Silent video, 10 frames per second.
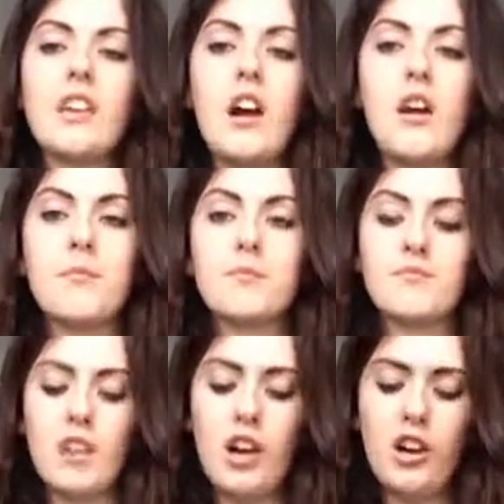
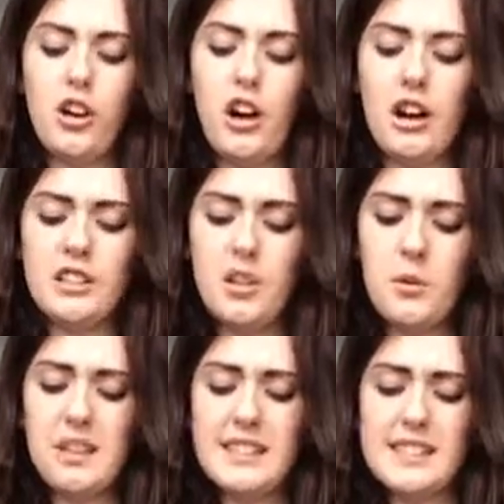I
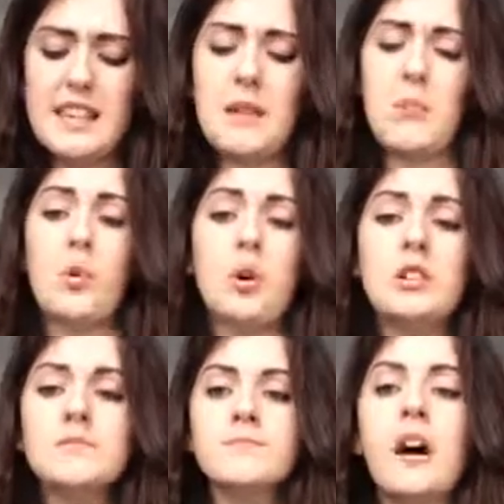don't need this anymore,
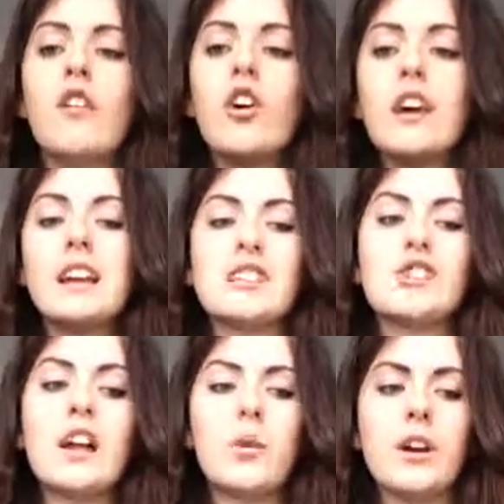but I've got English
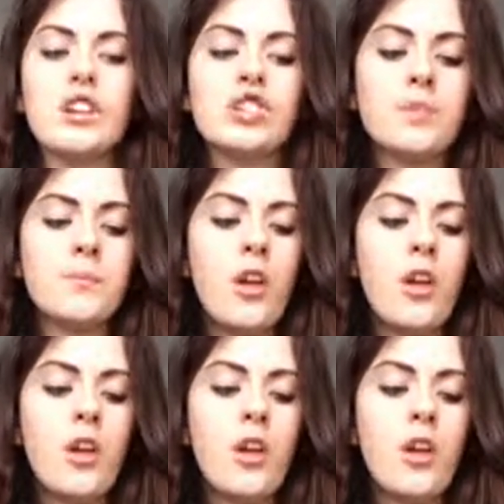language,